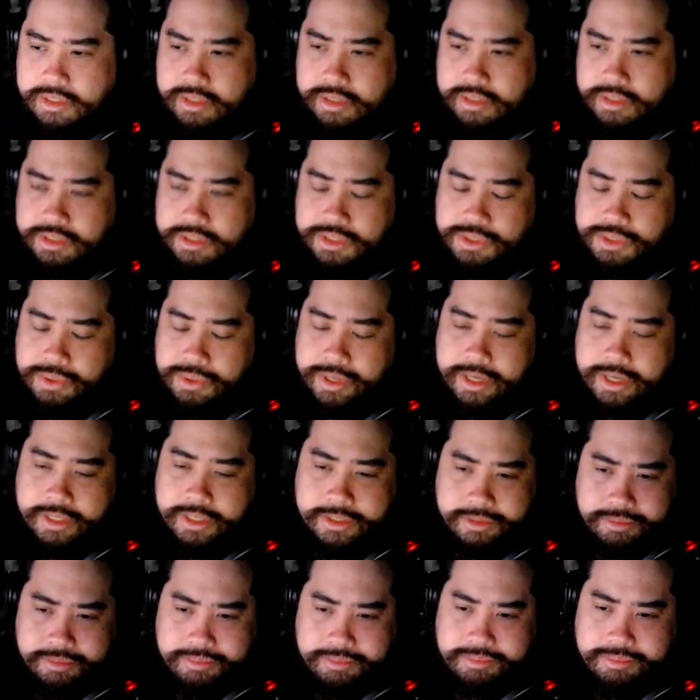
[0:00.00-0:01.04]
So yeah,
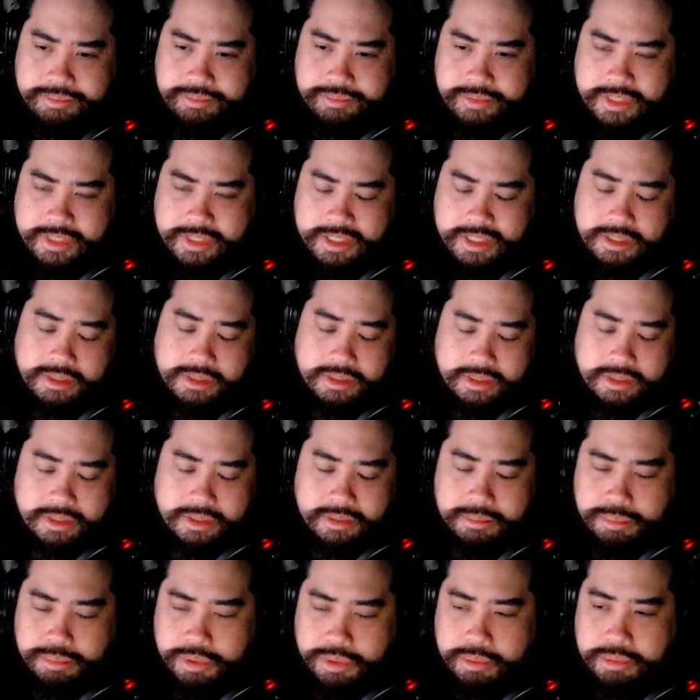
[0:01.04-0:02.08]
that's
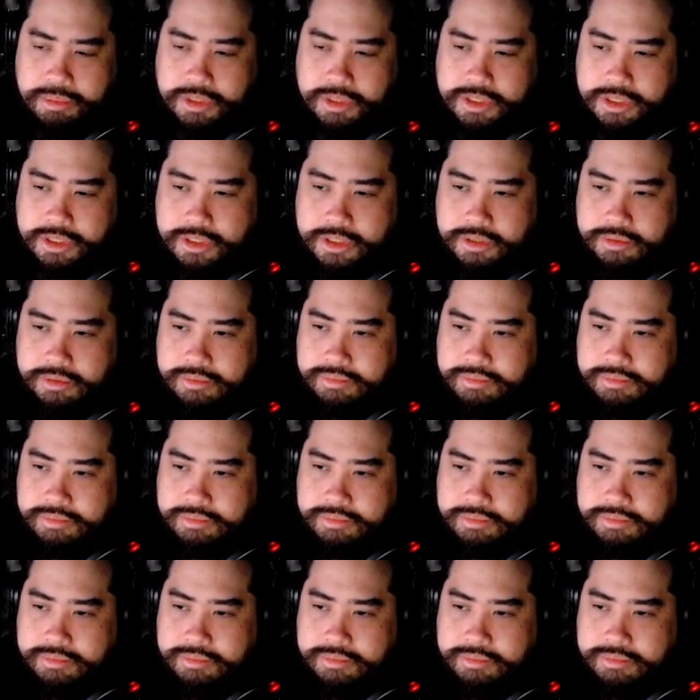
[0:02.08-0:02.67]
pretty much it.